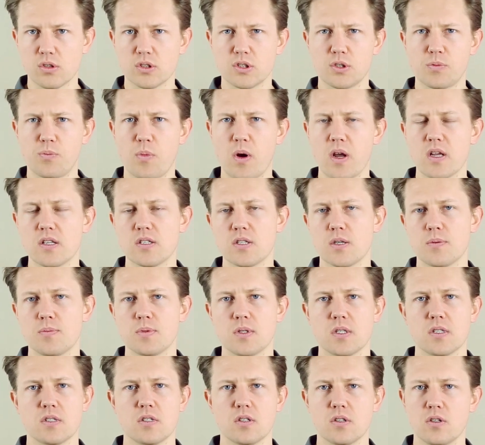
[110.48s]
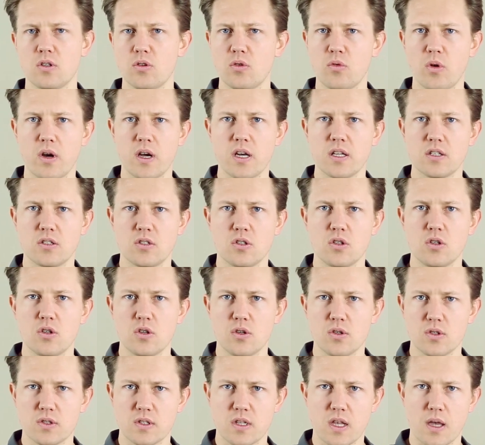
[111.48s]
your spray tips until you're ready to
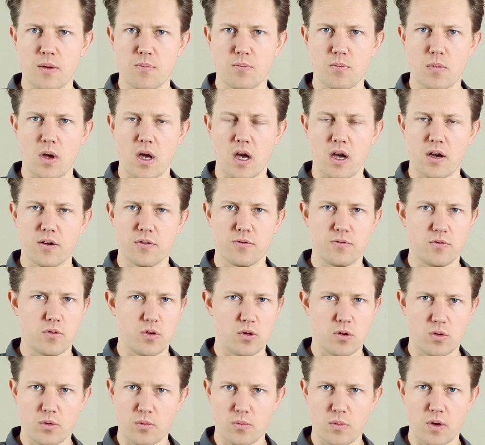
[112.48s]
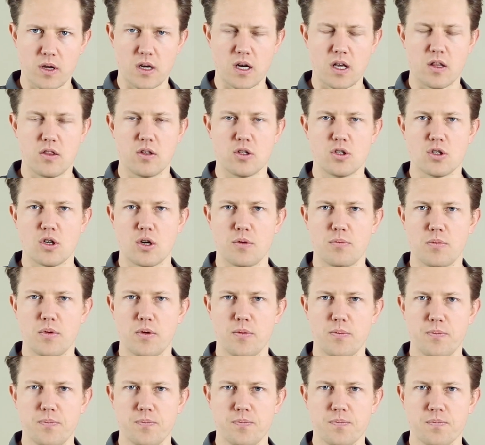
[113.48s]
use them for another job.
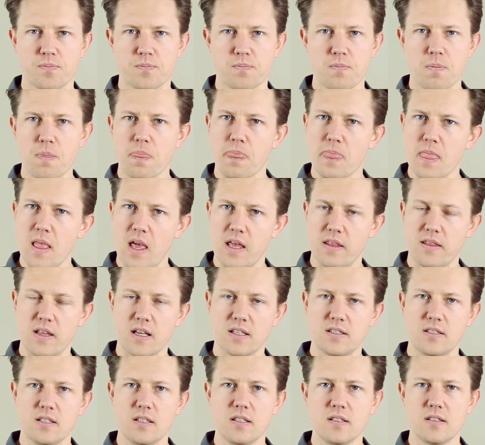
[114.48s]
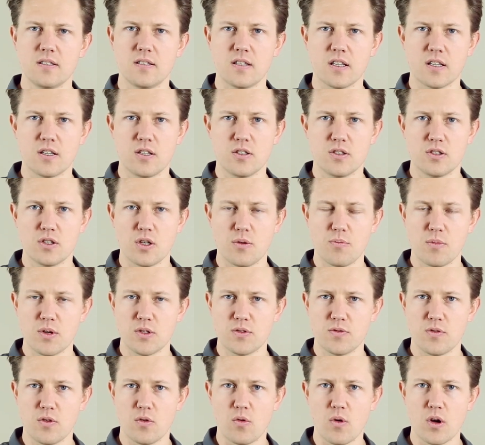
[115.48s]
And that's it. Thank you so
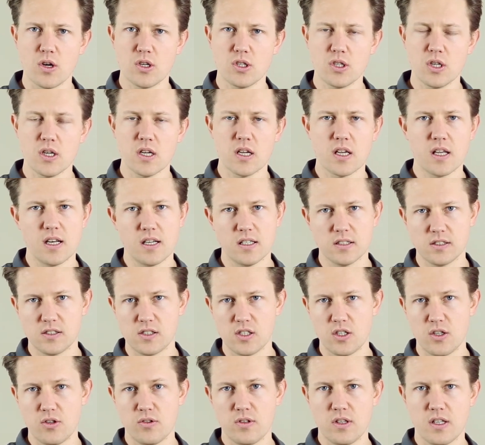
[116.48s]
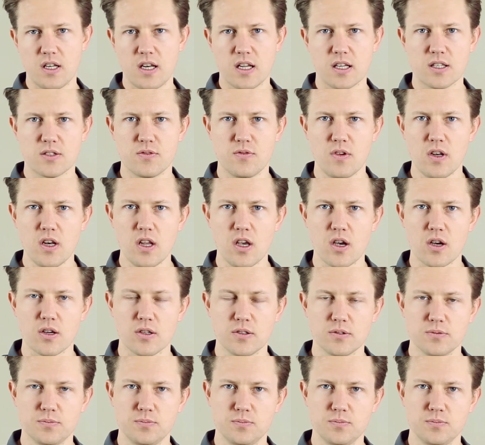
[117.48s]
much for watching, and I'll see you in the next video.